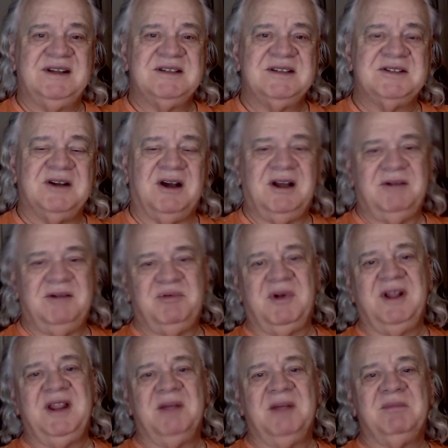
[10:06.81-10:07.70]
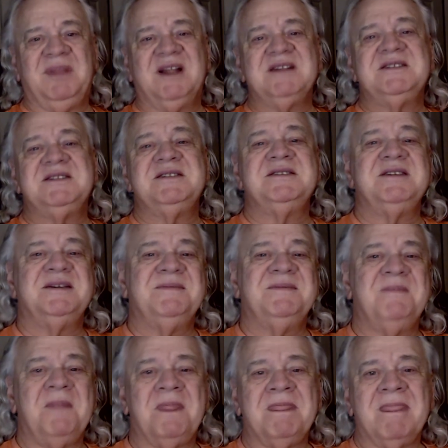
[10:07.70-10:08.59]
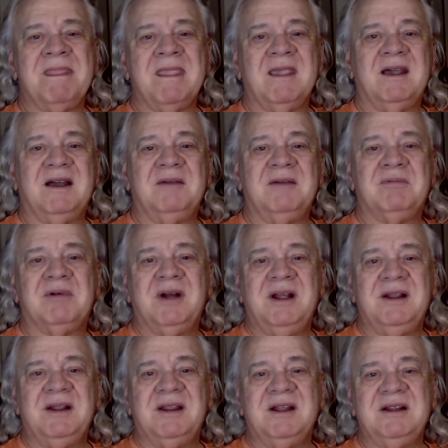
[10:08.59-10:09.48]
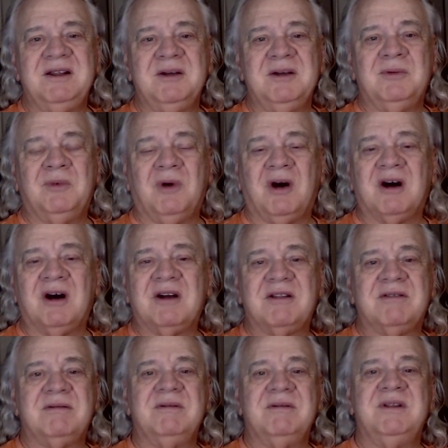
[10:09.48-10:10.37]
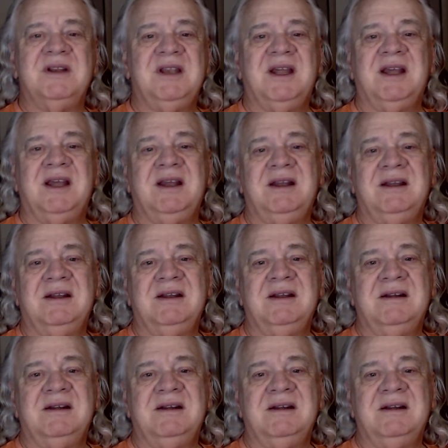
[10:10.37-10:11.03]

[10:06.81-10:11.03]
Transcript: So I pray that blesses you. I pray that you walk through the day